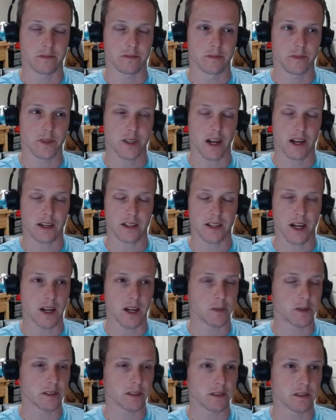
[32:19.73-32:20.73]
Scott
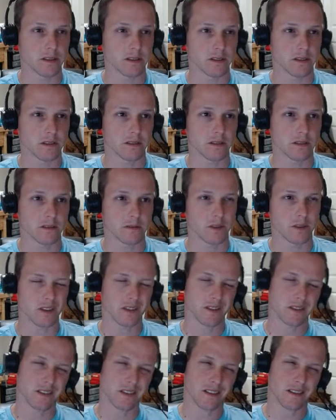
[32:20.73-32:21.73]
Thomas,
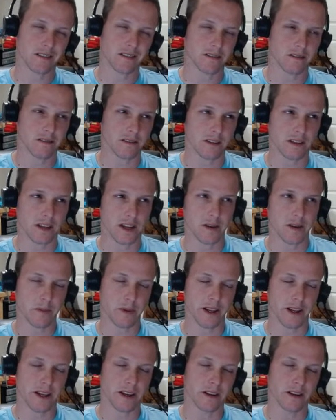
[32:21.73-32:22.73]
which he played